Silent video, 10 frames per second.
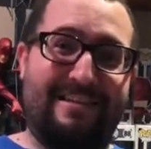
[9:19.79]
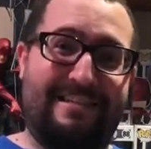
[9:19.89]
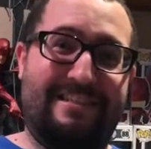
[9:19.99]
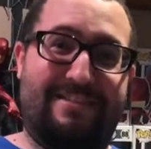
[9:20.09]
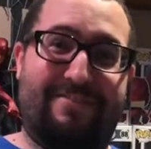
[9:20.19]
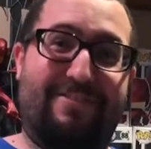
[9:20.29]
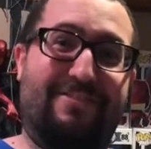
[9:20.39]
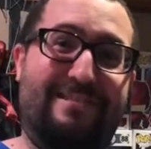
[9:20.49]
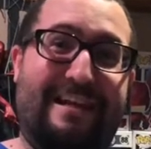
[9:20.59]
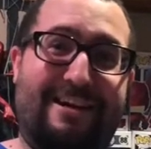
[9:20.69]
since the
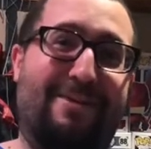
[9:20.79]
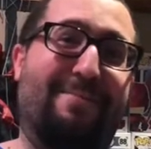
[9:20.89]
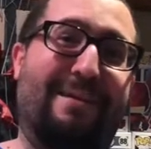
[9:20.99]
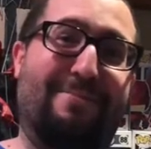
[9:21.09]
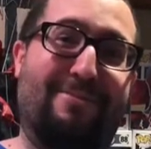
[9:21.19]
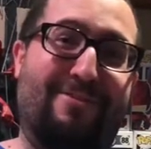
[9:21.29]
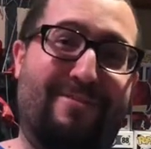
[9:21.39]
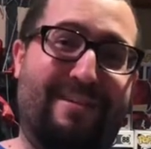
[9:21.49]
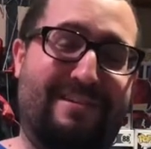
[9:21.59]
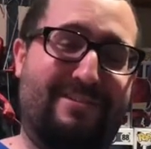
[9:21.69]
first Iron Man
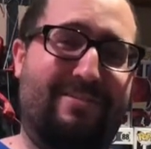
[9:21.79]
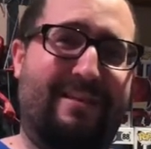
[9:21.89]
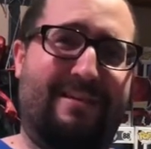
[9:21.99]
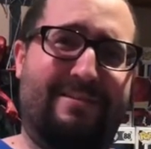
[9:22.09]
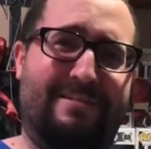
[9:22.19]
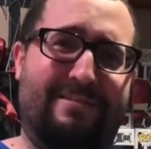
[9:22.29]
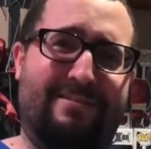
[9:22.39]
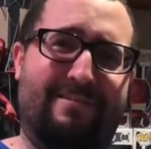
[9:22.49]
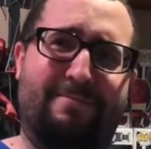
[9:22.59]
movie in 2000.